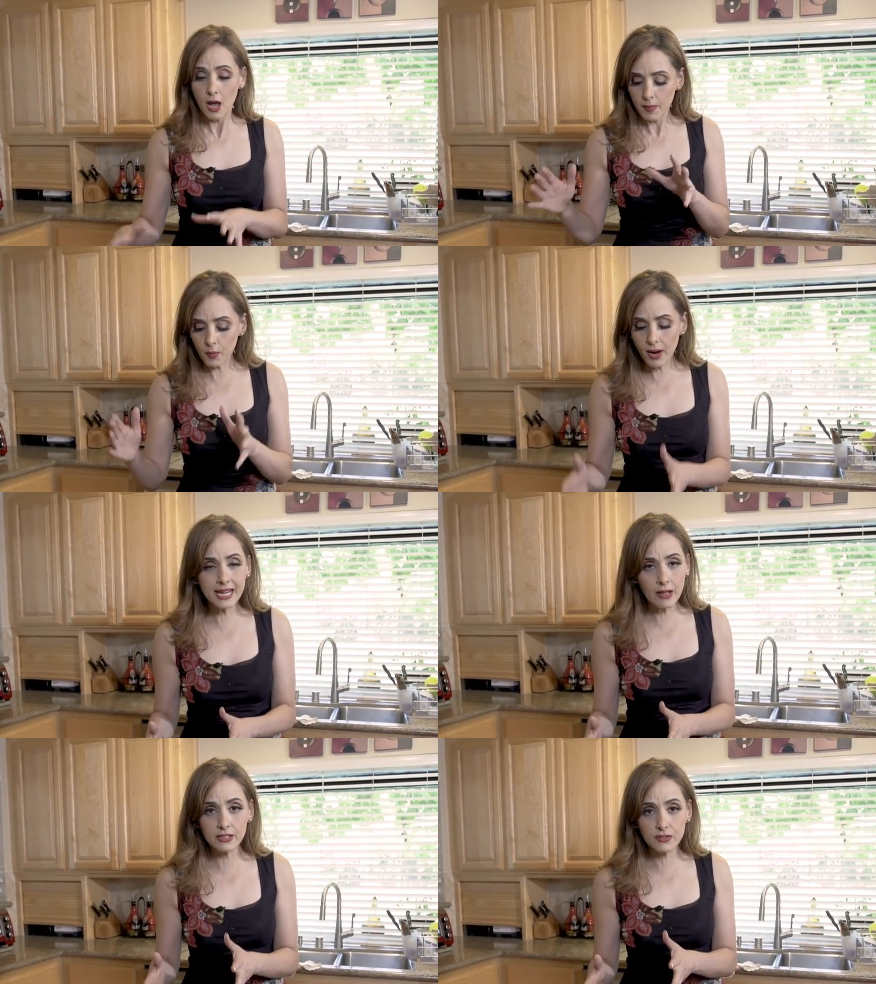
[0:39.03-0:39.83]
But right
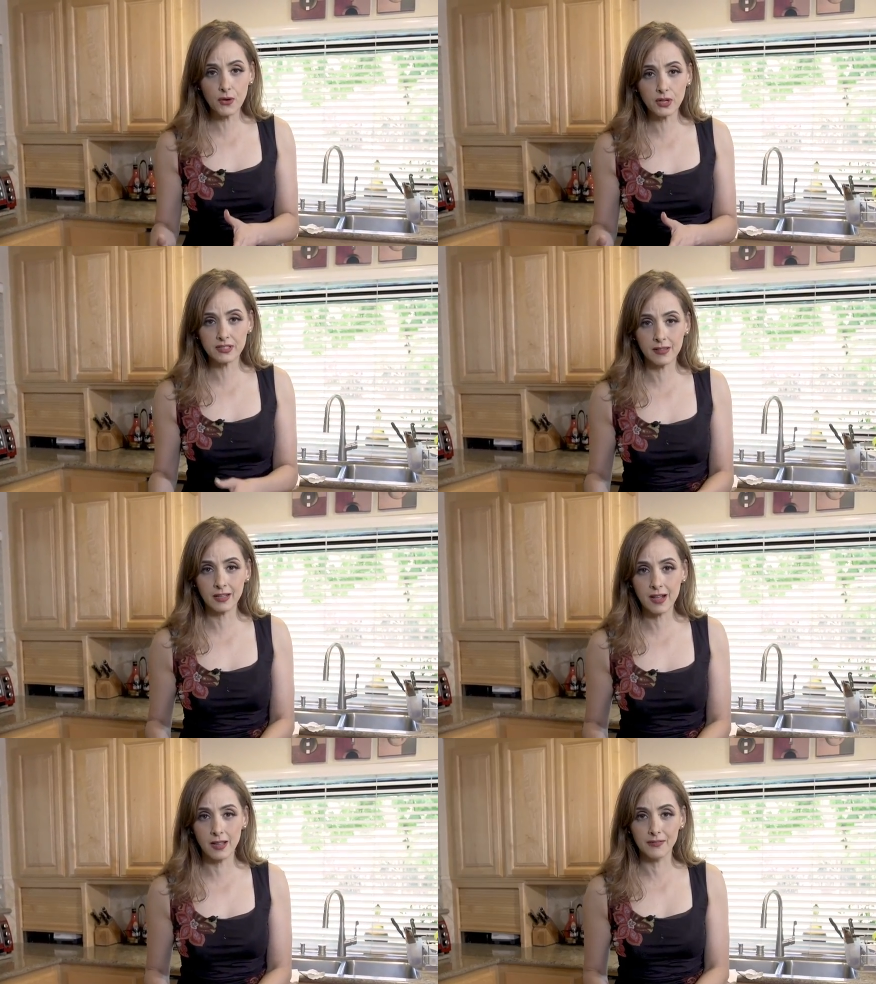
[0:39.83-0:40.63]
now, let's focus on the
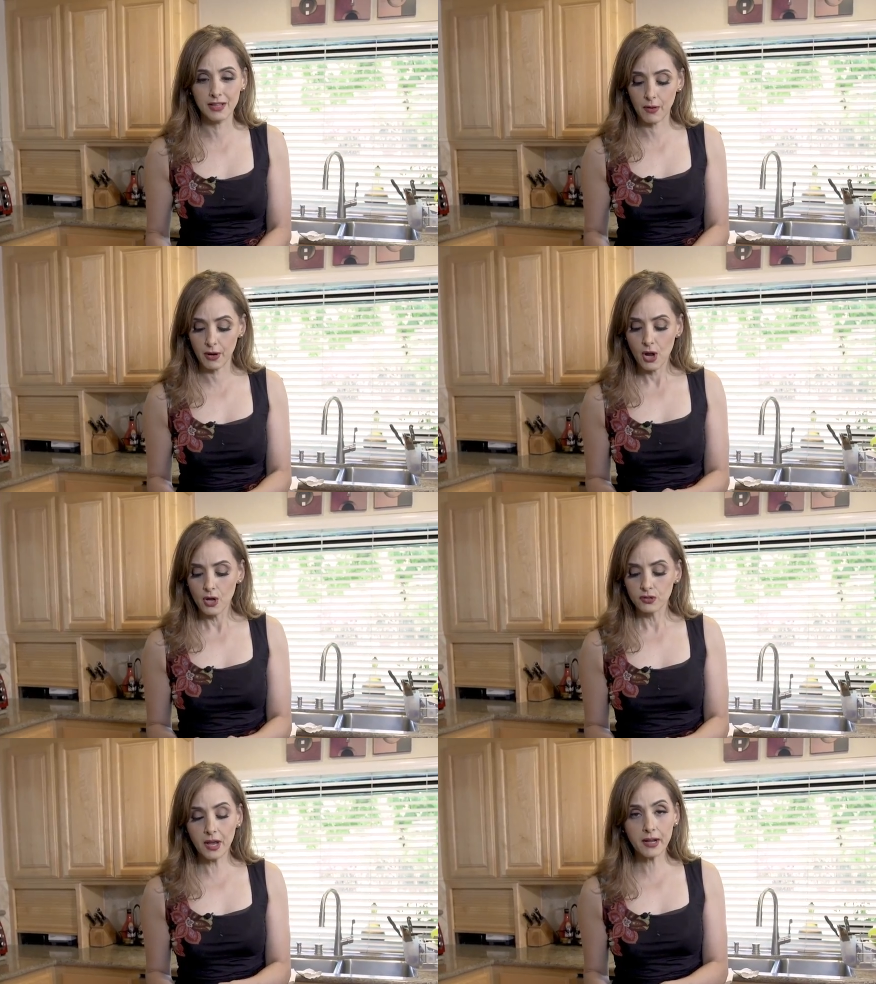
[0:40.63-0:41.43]
cauliflower.
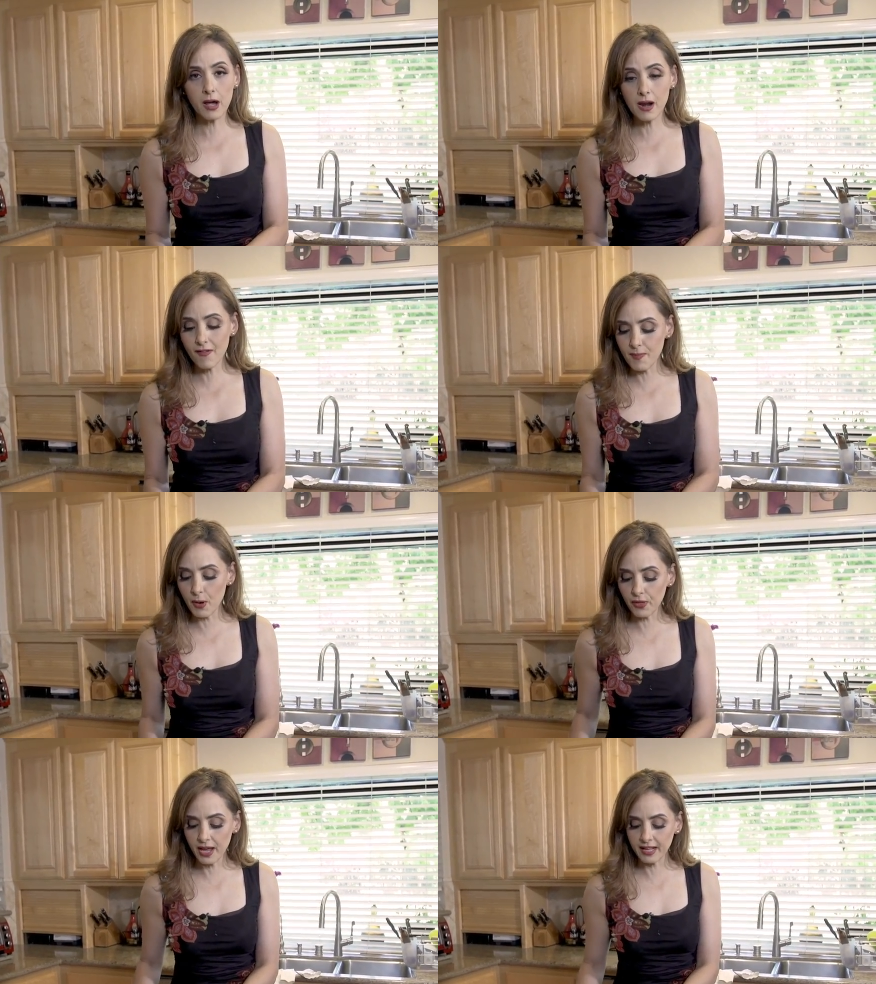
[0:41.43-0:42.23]
So I cut off
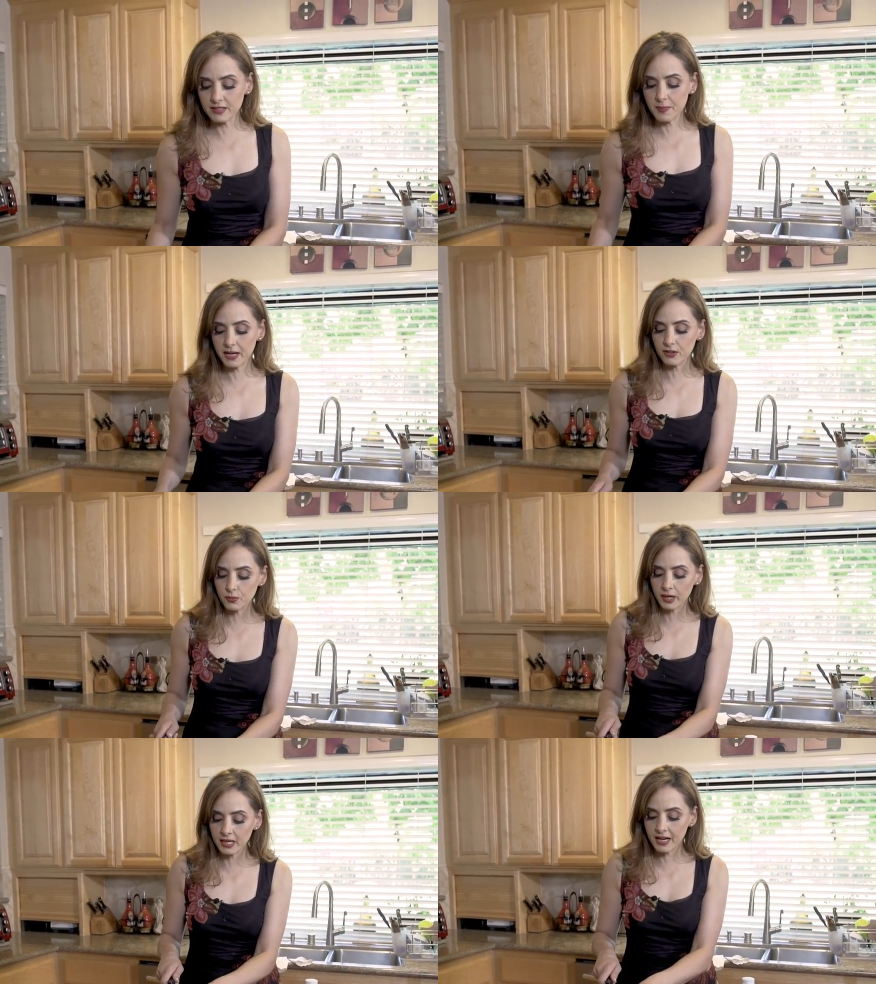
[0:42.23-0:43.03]
both ends because
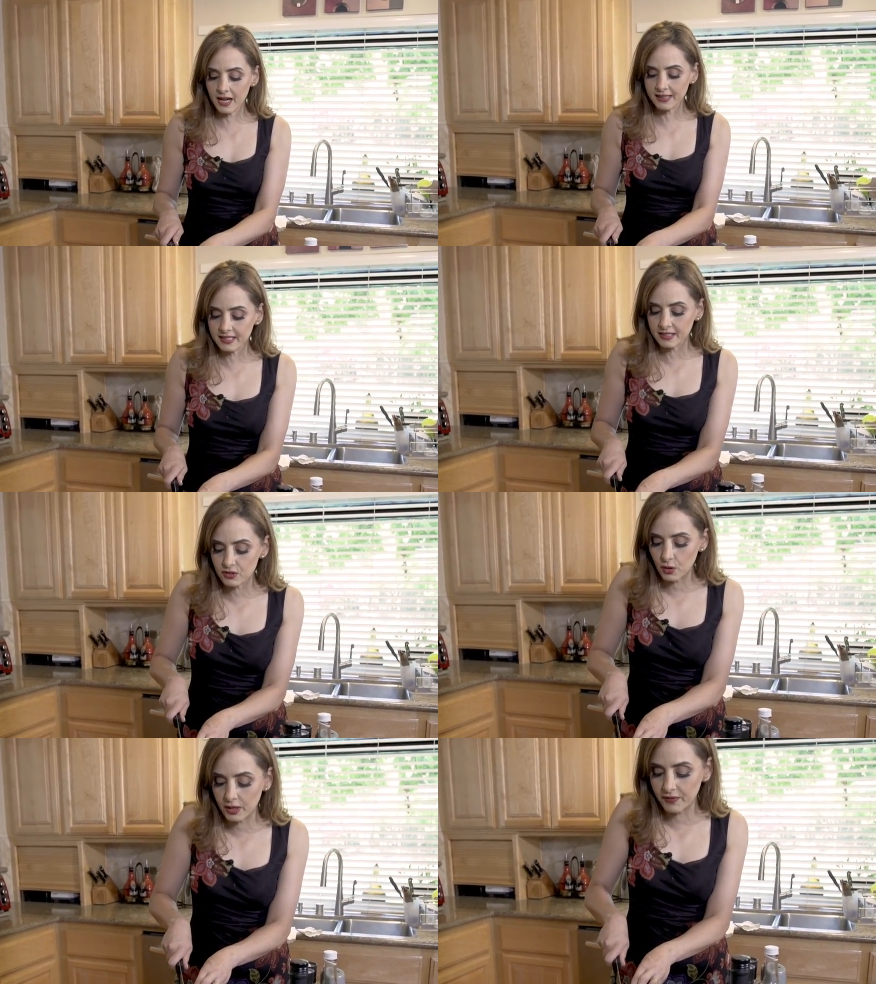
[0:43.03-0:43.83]
we're gonna cut these
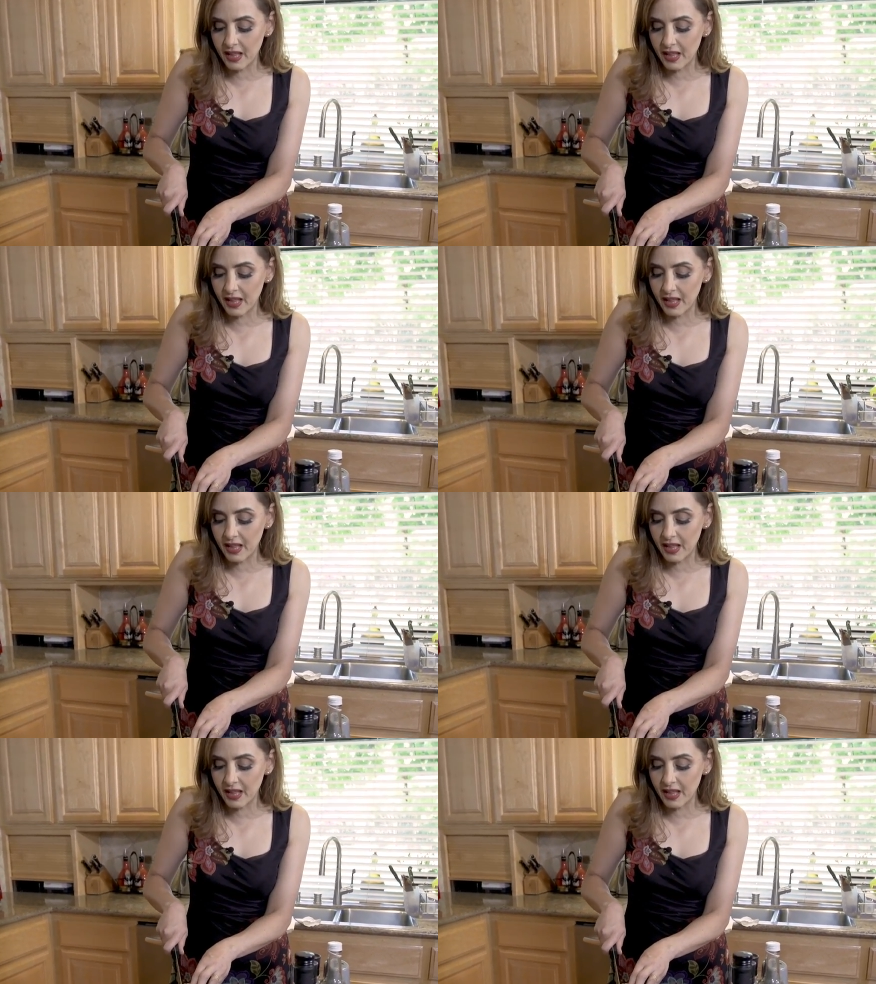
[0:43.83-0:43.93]
sort of